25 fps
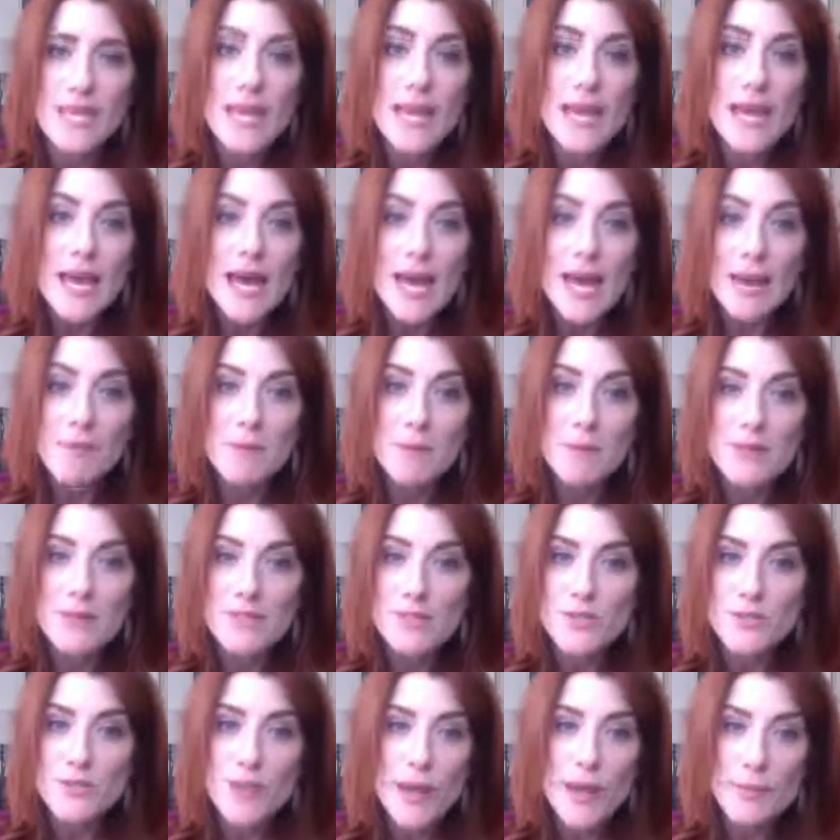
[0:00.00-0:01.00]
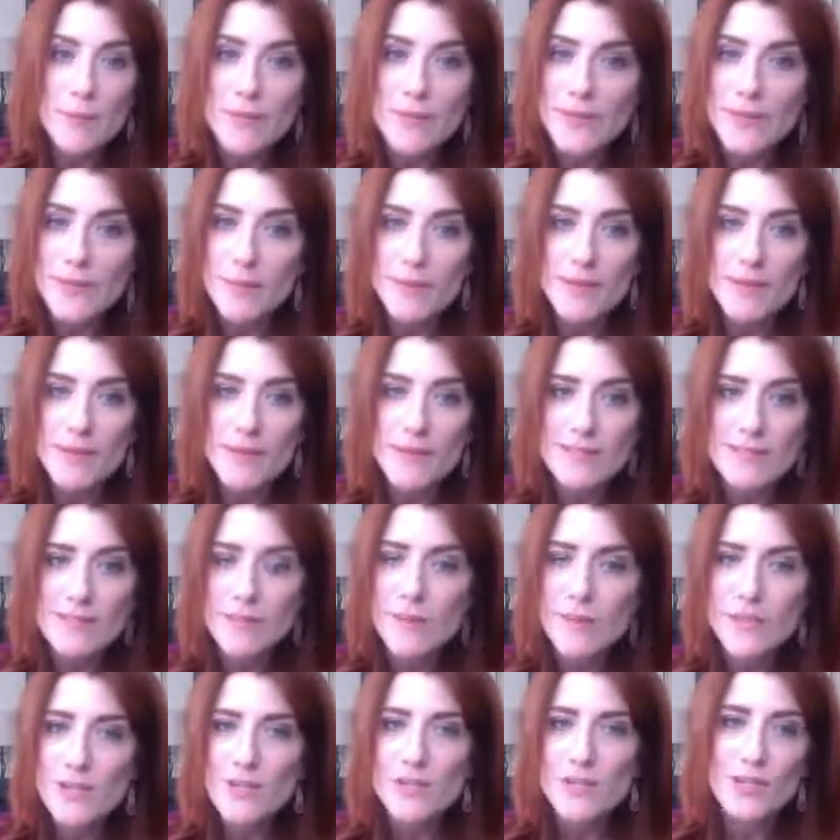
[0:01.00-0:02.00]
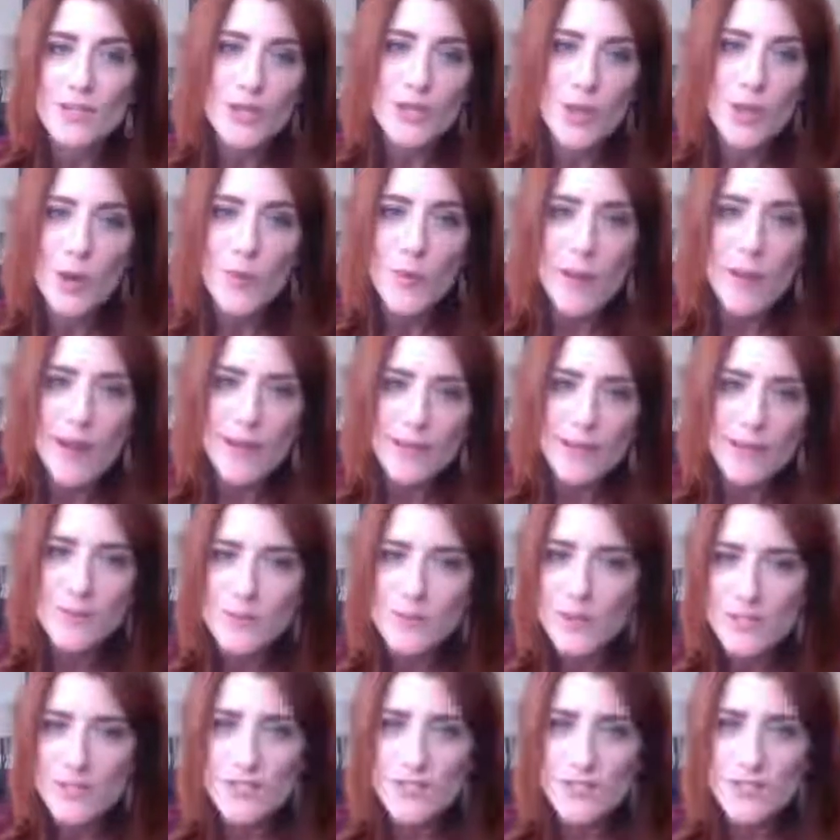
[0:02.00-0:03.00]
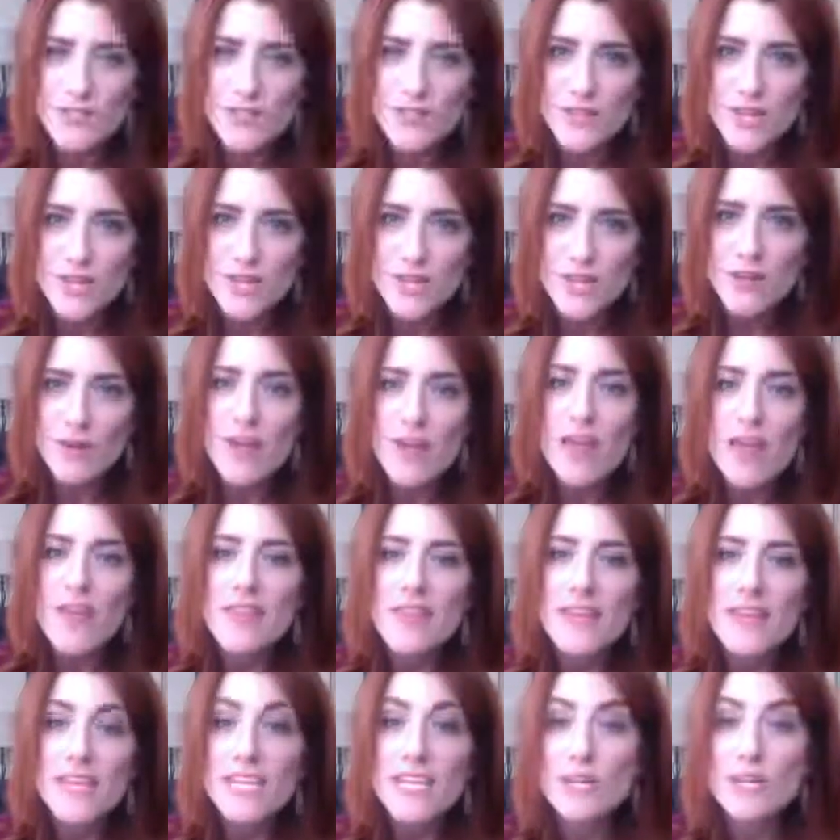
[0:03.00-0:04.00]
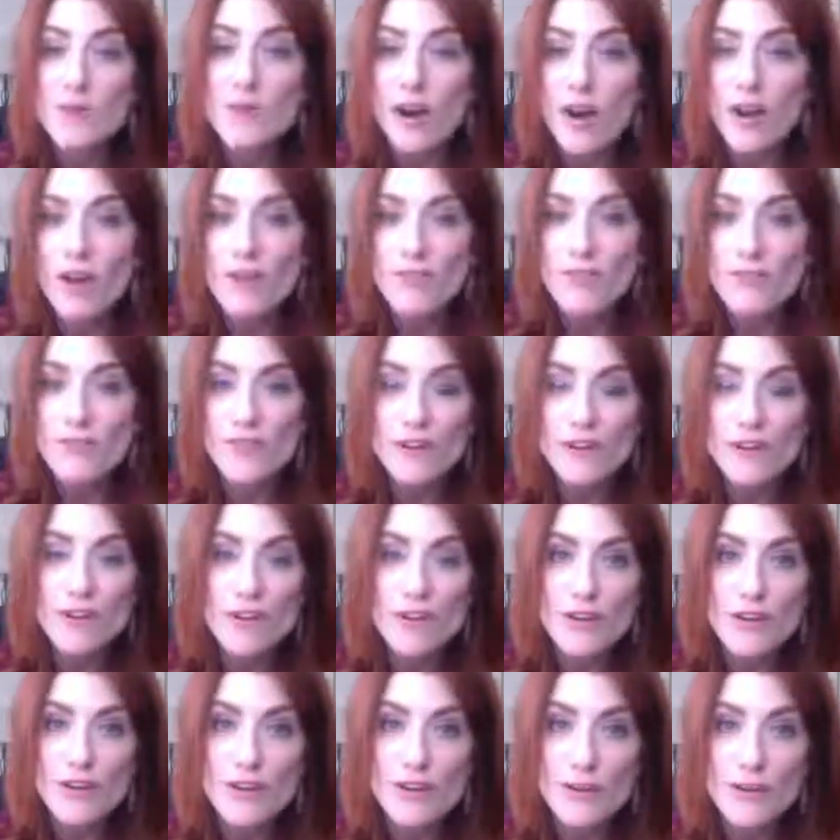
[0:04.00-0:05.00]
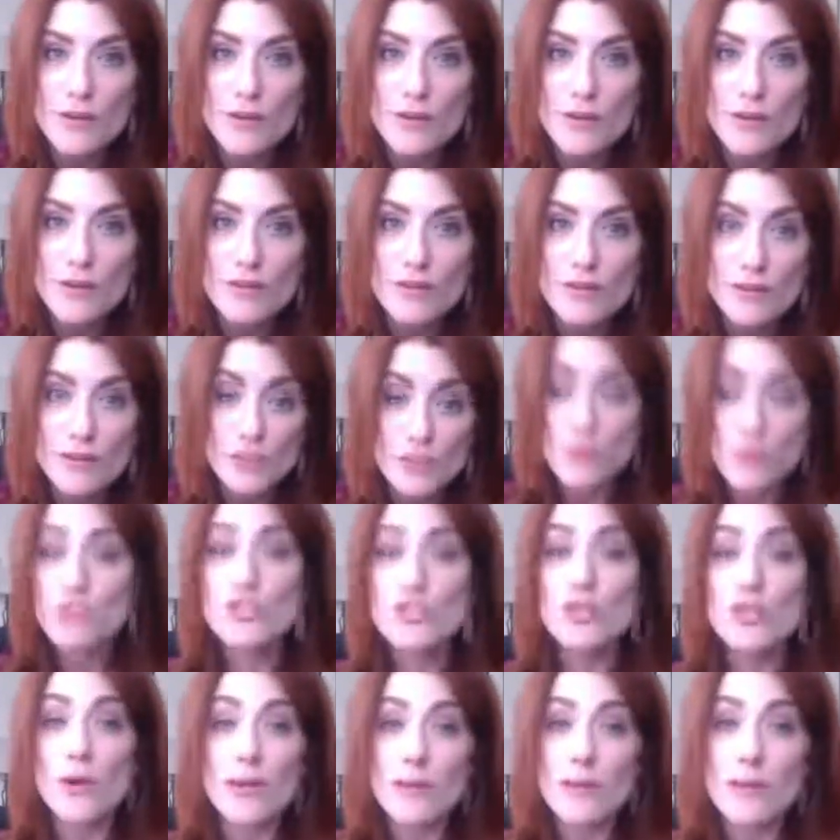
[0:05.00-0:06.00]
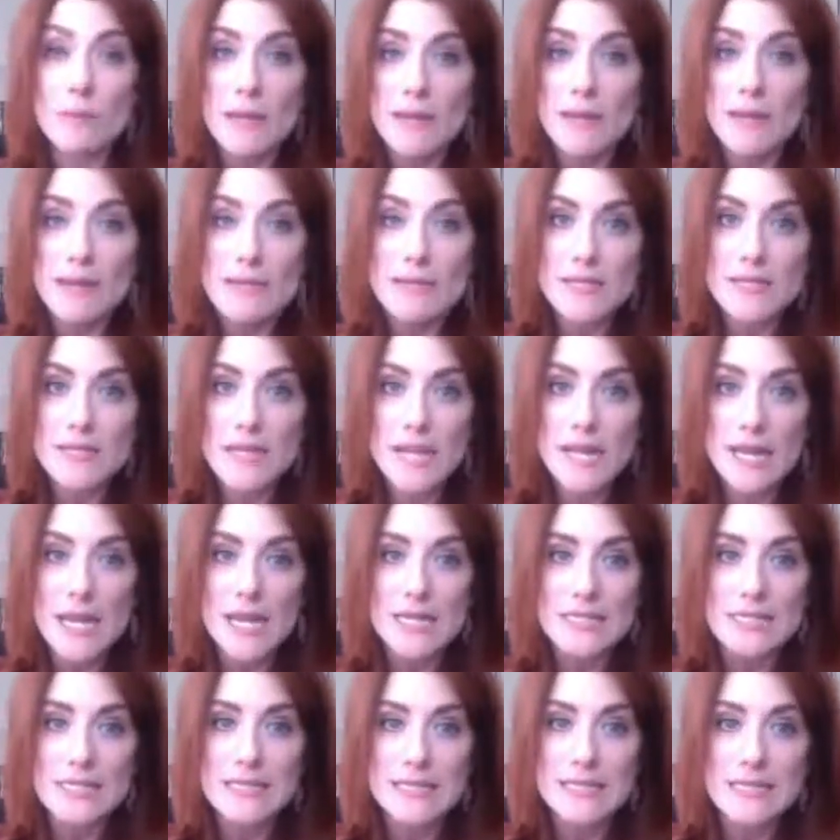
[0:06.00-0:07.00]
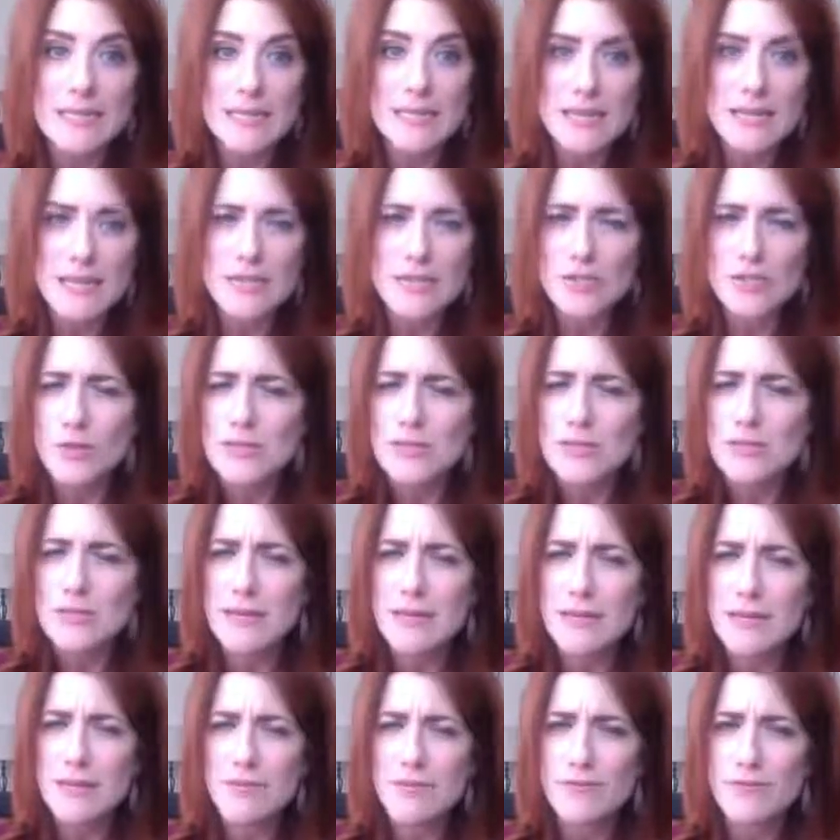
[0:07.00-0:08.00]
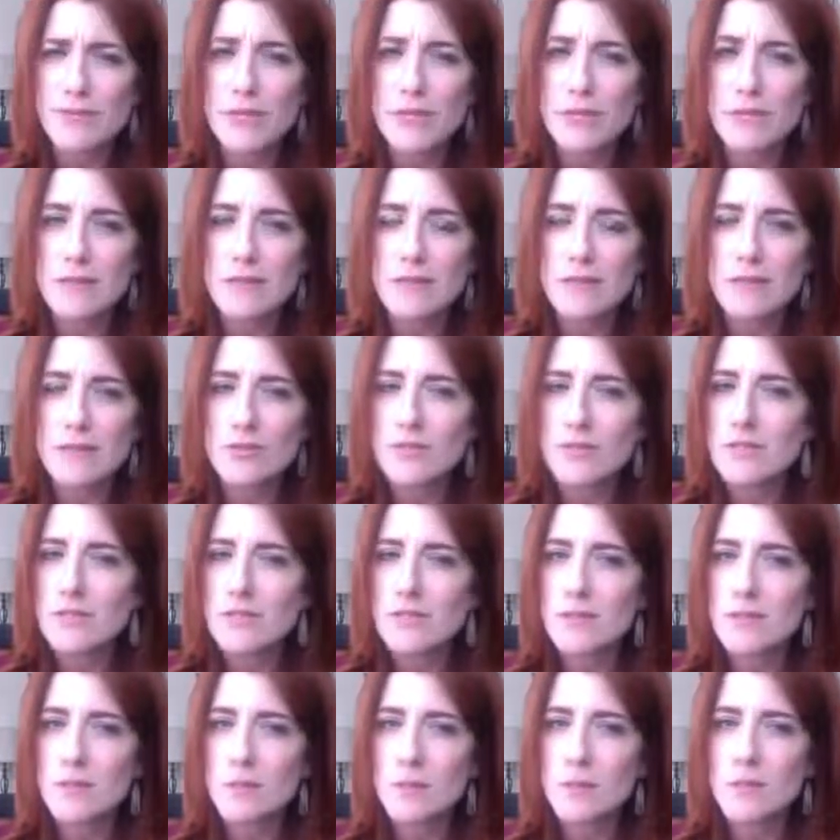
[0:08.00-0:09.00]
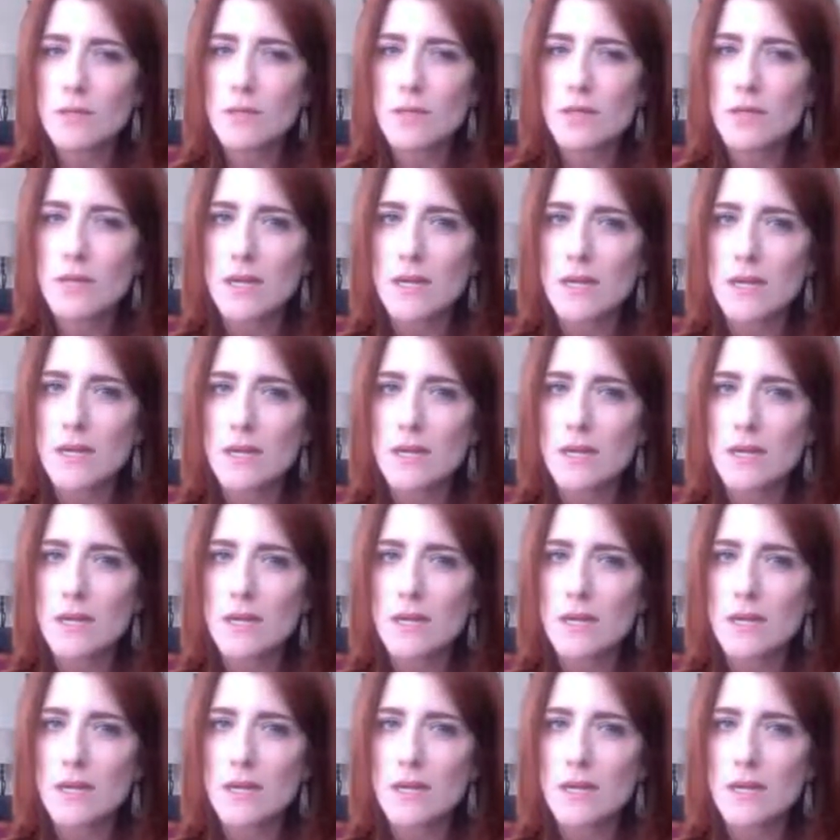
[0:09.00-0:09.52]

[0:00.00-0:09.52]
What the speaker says: I'm about to wrap it up here, so make sure to go back and watch this video. Thank you all for joining me today and listening. I trust that I didn't freeze. I trust it'll be okay.